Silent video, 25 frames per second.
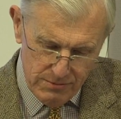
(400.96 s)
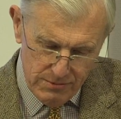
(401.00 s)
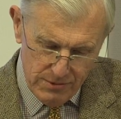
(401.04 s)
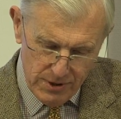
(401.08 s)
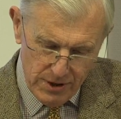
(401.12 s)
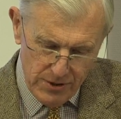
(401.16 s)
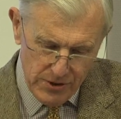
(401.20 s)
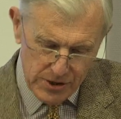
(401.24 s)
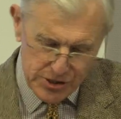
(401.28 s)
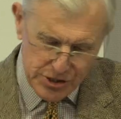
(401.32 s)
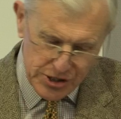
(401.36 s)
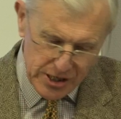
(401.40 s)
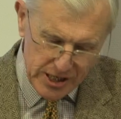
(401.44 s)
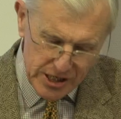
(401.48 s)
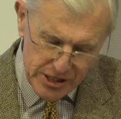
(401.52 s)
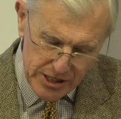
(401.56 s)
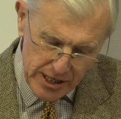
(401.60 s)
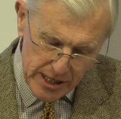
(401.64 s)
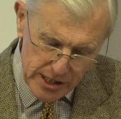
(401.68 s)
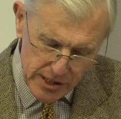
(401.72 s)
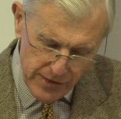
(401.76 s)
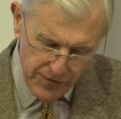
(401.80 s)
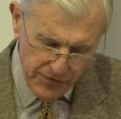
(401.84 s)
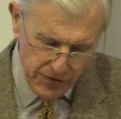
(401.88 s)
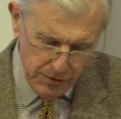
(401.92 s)
the
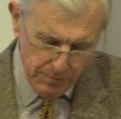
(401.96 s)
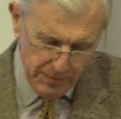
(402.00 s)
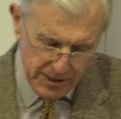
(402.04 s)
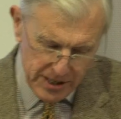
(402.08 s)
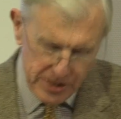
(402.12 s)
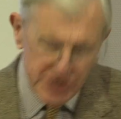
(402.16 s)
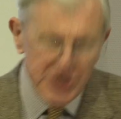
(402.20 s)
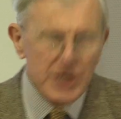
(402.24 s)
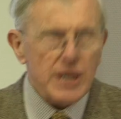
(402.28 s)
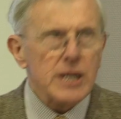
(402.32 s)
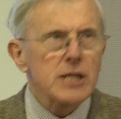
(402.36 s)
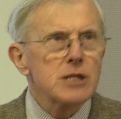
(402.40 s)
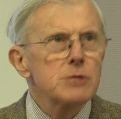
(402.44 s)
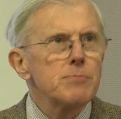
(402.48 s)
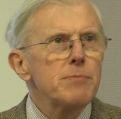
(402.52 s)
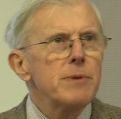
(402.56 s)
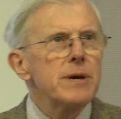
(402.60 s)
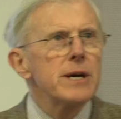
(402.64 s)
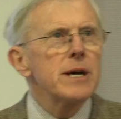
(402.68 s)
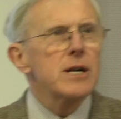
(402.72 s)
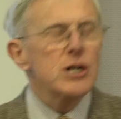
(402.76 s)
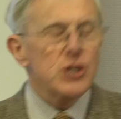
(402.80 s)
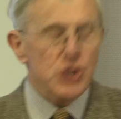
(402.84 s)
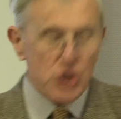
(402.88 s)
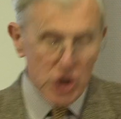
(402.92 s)
success of the meetings
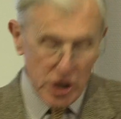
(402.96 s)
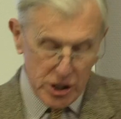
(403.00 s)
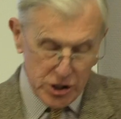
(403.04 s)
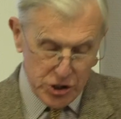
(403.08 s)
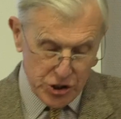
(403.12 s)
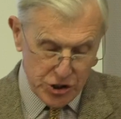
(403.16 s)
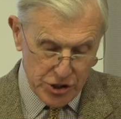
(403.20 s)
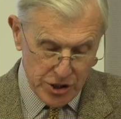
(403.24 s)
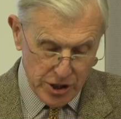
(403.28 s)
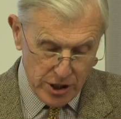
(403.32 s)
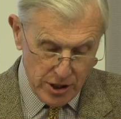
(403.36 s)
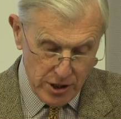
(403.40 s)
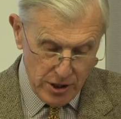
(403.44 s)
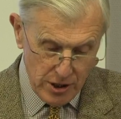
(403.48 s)
being judged